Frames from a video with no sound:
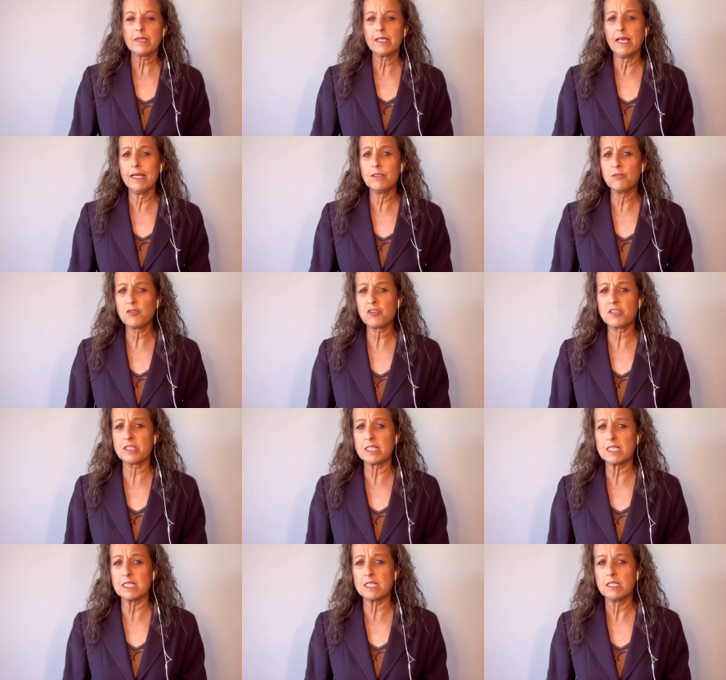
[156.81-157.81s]
and you
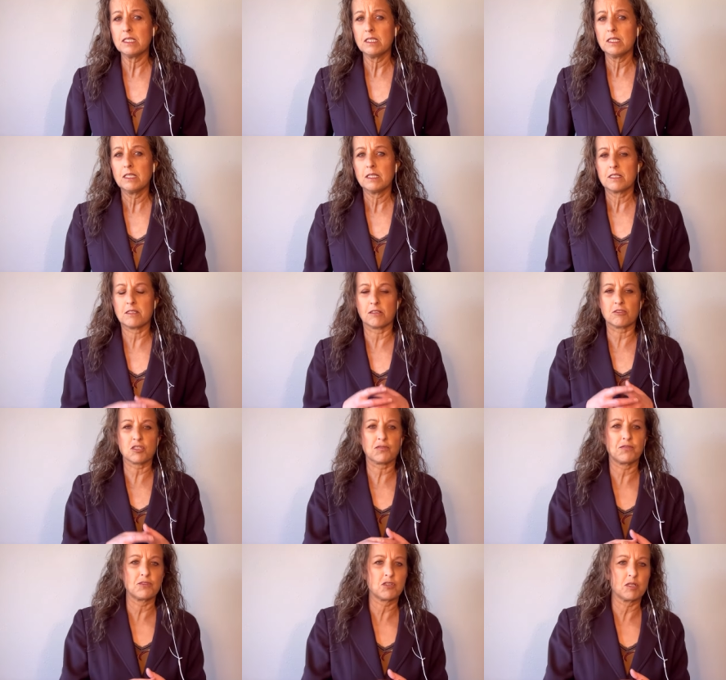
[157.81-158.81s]
see Douglas
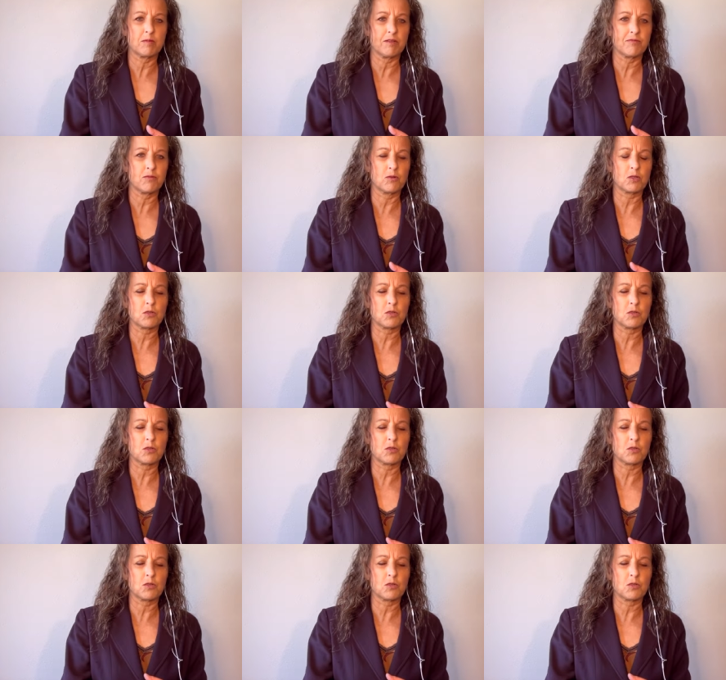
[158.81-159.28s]
fir 2x4